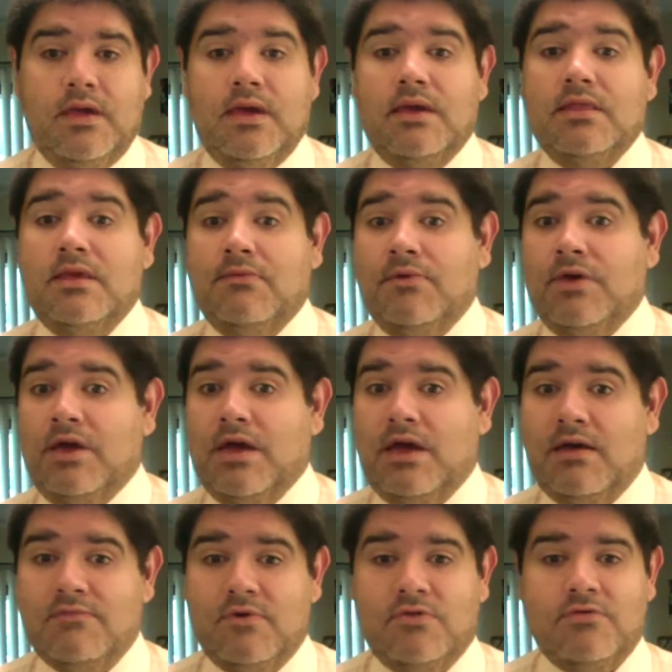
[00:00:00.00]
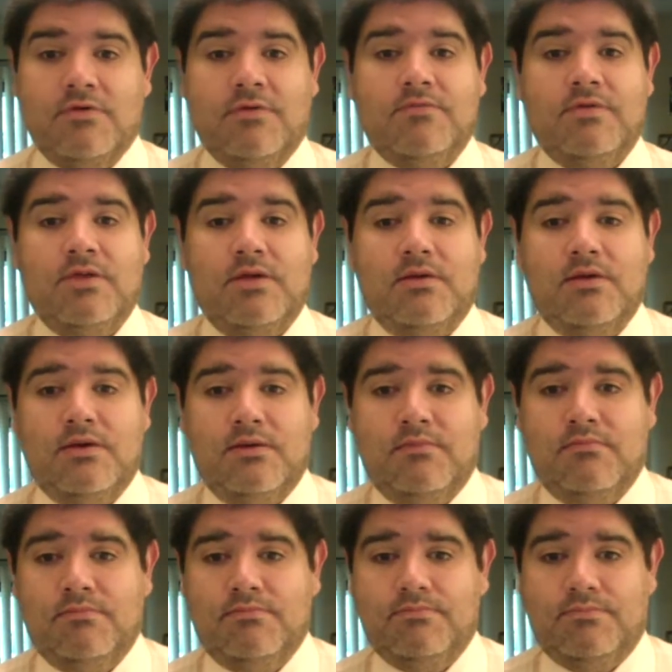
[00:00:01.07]
And then when you have your 12
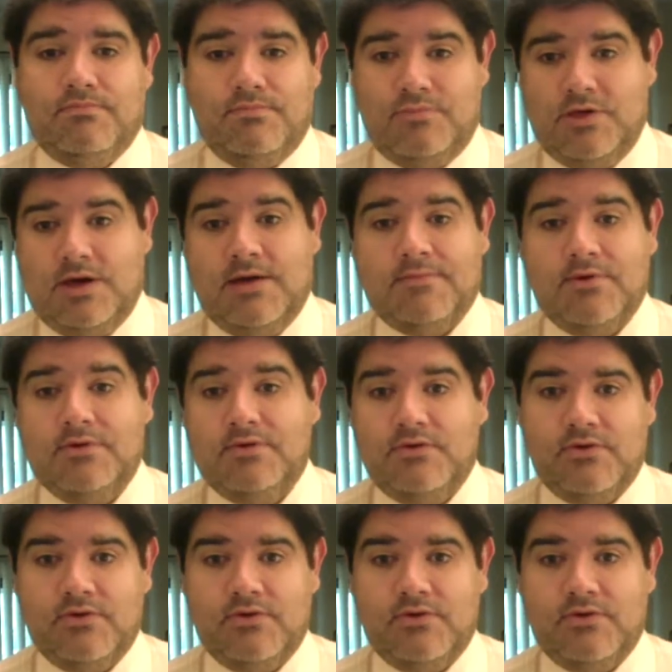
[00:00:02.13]
chapters